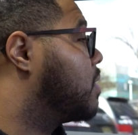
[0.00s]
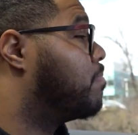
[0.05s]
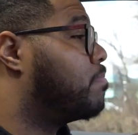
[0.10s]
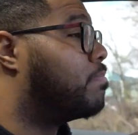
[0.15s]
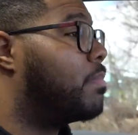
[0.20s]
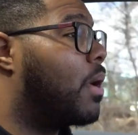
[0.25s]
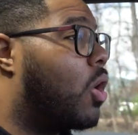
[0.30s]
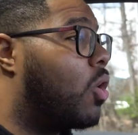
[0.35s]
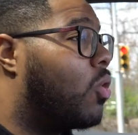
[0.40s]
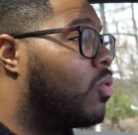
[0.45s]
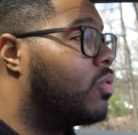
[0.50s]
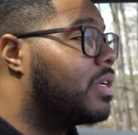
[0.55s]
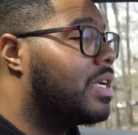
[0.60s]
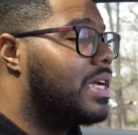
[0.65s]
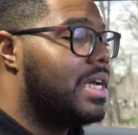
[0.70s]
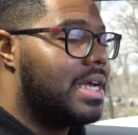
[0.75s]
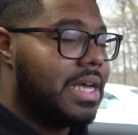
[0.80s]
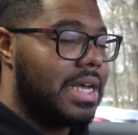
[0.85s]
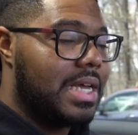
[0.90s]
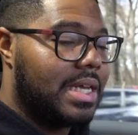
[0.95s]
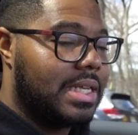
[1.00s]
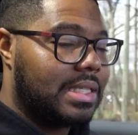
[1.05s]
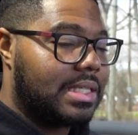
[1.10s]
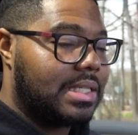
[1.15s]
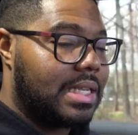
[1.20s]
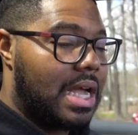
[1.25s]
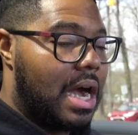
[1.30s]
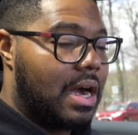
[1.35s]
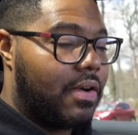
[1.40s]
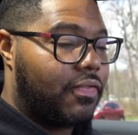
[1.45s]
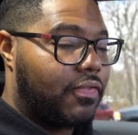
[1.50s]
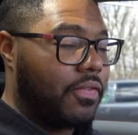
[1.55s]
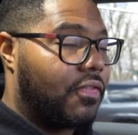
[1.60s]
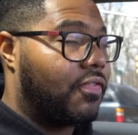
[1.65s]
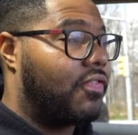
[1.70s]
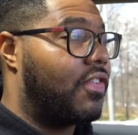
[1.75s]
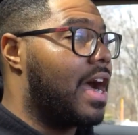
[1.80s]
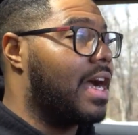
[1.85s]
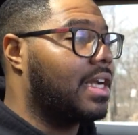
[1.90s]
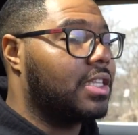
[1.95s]
is bone stock
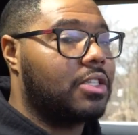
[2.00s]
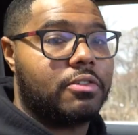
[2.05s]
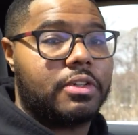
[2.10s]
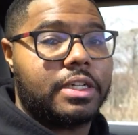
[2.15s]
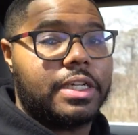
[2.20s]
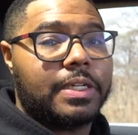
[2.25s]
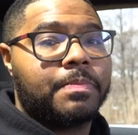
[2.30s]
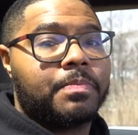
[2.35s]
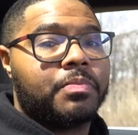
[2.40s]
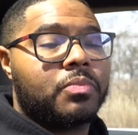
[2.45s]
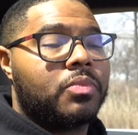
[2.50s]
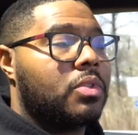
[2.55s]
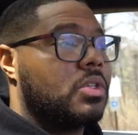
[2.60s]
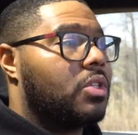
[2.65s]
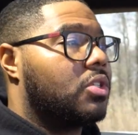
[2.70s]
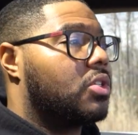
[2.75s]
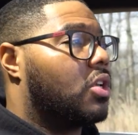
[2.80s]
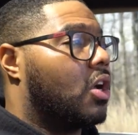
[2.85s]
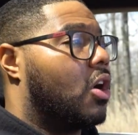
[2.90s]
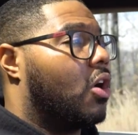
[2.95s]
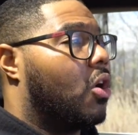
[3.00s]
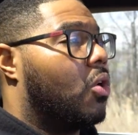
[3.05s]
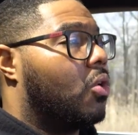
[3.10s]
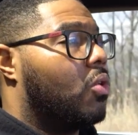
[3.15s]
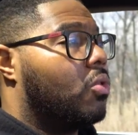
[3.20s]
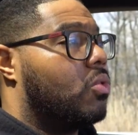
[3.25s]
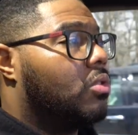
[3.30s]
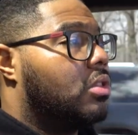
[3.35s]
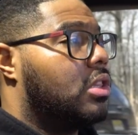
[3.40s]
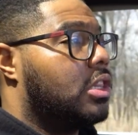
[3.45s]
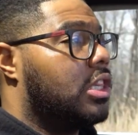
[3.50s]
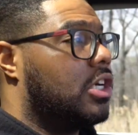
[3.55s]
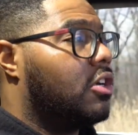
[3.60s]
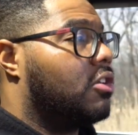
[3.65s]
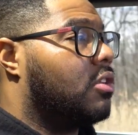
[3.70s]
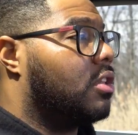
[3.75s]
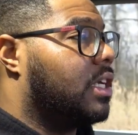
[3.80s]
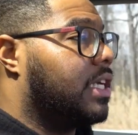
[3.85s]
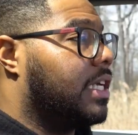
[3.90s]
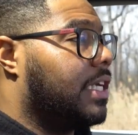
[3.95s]
from factory. So
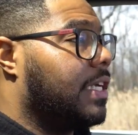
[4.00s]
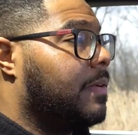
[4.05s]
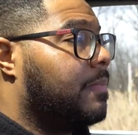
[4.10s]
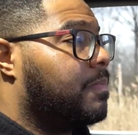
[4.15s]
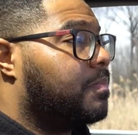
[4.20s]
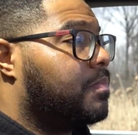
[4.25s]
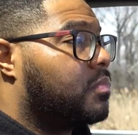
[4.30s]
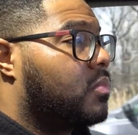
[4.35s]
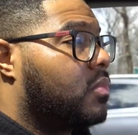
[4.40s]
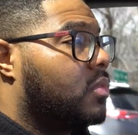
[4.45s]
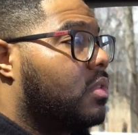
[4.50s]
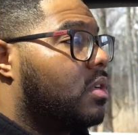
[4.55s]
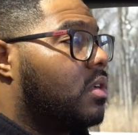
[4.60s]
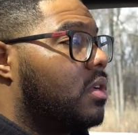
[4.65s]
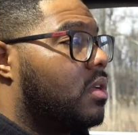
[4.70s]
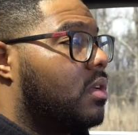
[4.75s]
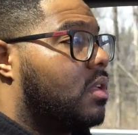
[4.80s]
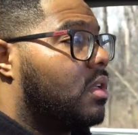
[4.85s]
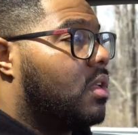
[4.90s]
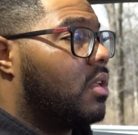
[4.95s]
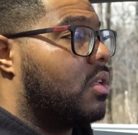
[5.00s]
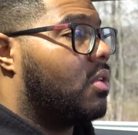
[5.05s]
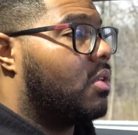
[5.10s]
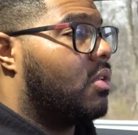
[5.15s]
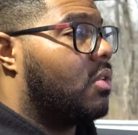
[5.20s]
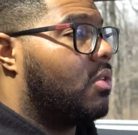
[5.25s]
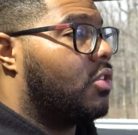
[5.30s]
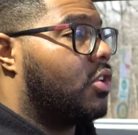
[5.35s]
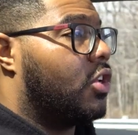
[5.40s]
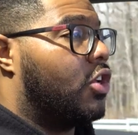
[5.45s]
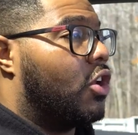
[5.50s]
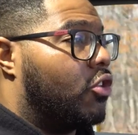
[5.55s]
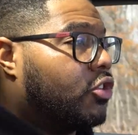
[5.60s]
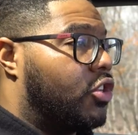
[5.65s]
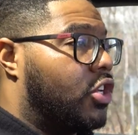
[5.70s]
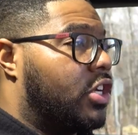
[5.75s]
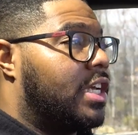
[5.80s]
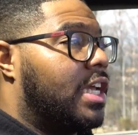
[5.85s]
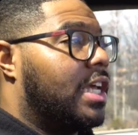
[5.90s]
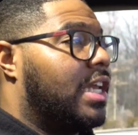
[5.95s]
literally, you know,
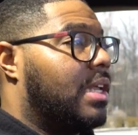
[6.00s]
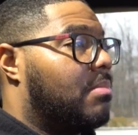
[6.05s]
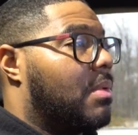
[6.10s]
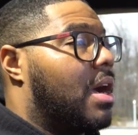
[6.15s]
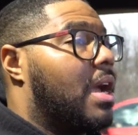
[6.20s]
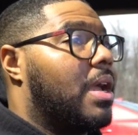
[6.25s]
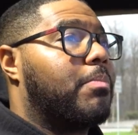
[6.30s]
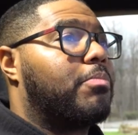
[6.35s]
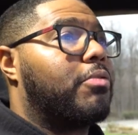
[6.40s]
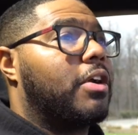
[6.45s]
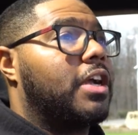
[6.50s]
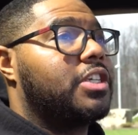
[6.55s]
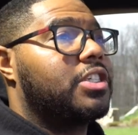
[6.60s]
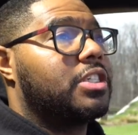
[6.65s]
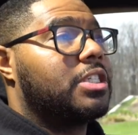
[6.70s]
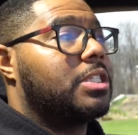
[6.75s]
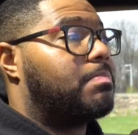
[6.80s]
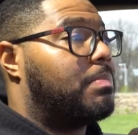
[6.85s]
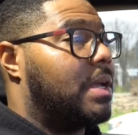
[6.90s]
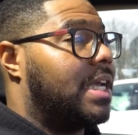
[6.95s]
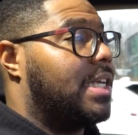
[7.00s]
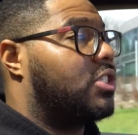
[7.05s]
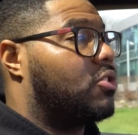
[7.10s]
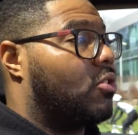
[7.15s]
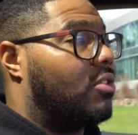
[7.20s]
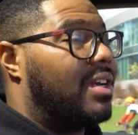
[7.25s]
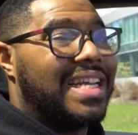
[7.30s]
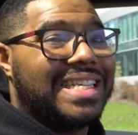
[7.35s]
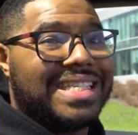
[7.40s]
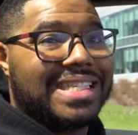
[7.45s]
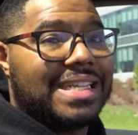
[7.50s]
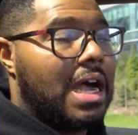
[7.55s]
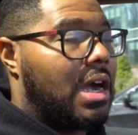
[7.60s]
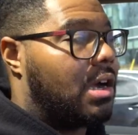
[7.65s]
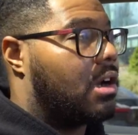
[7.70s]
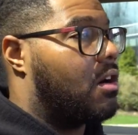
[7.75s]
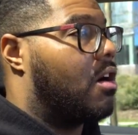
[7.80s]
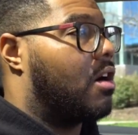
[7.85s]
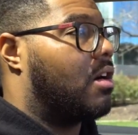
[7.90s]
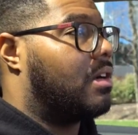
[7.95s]
you're getting my impressions based on a
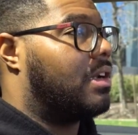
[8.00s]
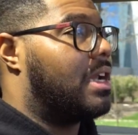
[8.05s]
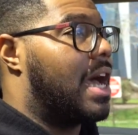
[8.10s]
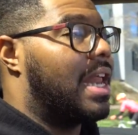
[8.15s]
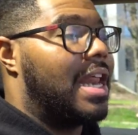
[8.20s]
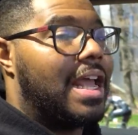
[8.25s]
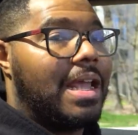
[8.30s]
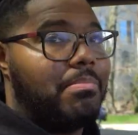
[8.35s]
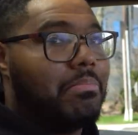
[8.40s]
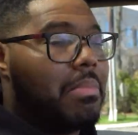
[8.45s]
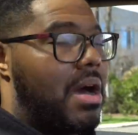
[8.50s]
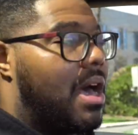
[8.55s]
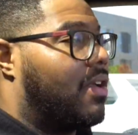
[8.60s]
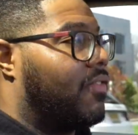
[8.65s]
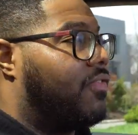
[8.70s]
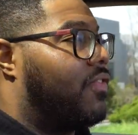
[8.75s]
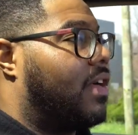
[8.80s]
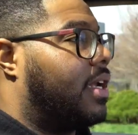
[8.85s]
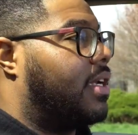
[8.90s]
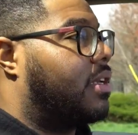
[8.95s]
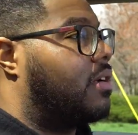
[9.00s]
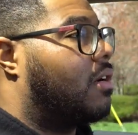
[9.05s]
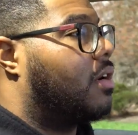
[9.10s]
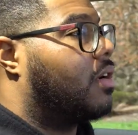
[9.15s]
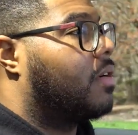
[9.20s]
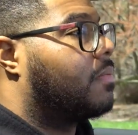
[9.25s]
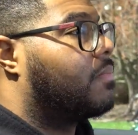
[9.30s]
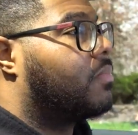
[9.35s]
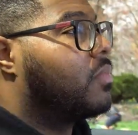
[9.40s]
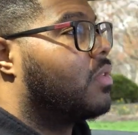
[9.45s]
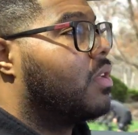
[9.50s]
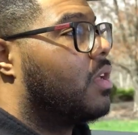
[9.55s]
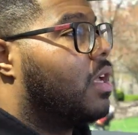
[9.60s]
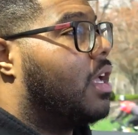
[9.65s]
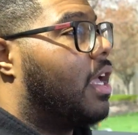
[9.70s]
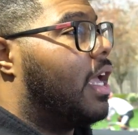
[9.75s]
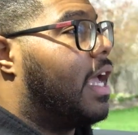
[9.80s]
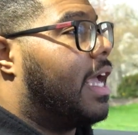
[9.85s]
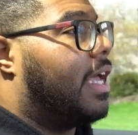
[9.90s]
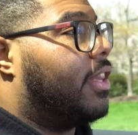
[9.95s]
stock car, not a modified car.
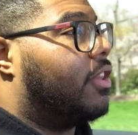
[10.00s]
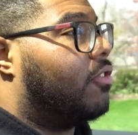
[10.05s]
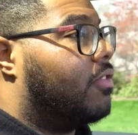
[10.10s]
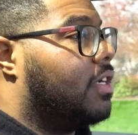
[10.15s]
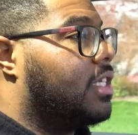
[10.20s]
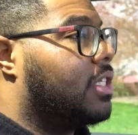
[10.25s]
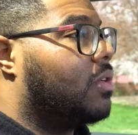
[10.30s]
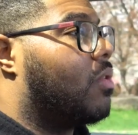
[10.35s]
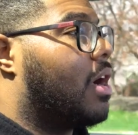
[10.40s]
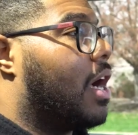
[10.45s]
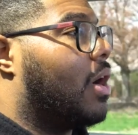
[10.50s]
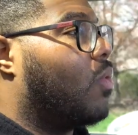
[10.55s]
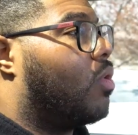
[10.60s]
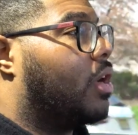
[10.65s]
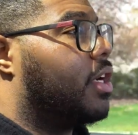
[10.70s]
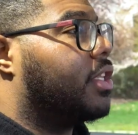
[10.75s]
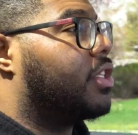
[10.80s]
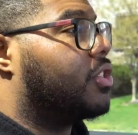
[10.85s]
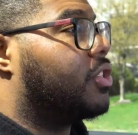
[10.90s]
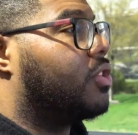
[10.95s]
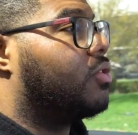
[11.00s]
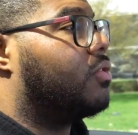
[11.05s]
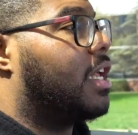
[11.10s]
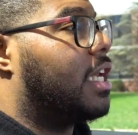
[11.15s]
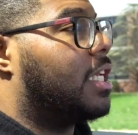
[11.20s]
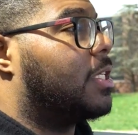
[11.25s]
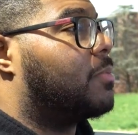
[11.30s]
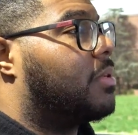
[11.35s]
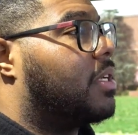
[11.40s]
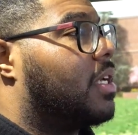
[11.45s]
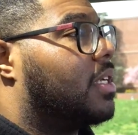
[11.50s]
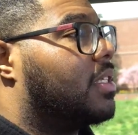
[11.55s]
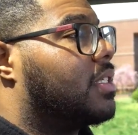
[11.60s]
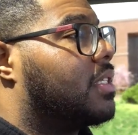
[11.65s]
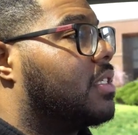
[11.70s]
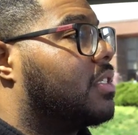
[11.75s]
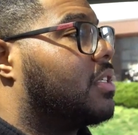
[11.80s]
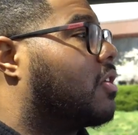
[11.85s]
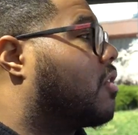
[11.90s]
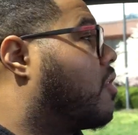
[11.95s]
And the reason why I wanted to do that is because
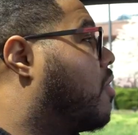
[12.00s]
this is a